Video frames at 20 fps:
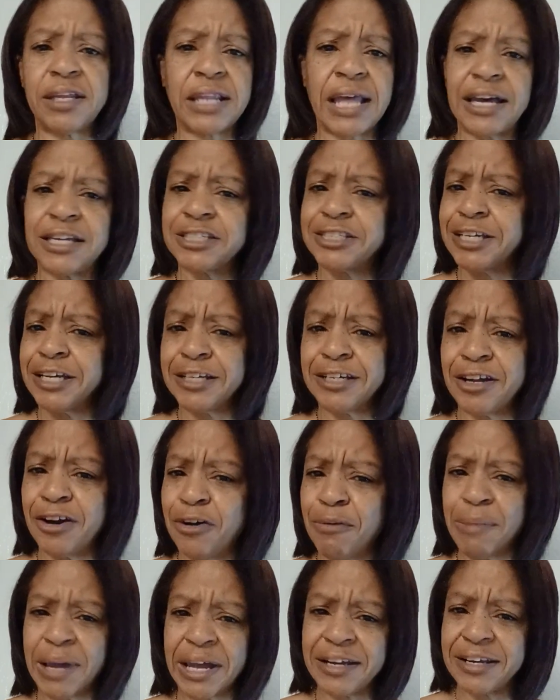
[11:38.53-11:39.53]
That shit
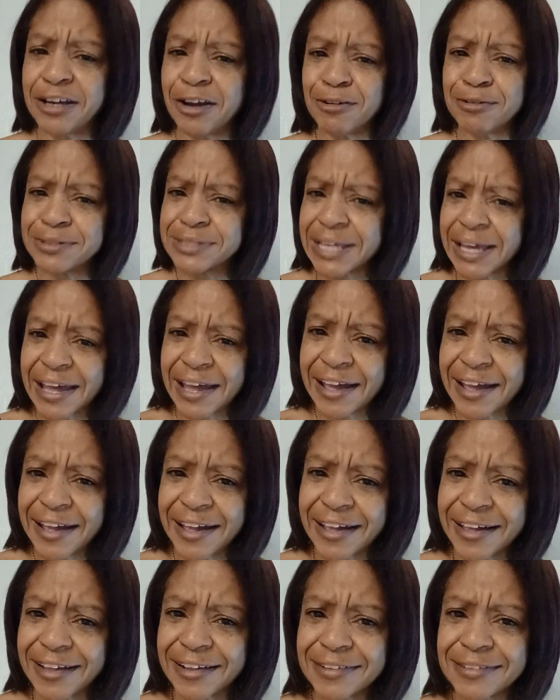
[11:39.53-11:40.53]
don't make no
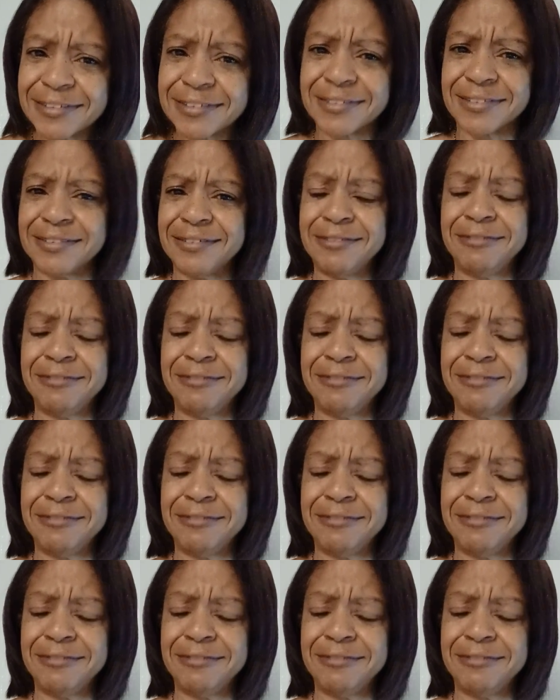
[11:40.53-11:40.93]
sense.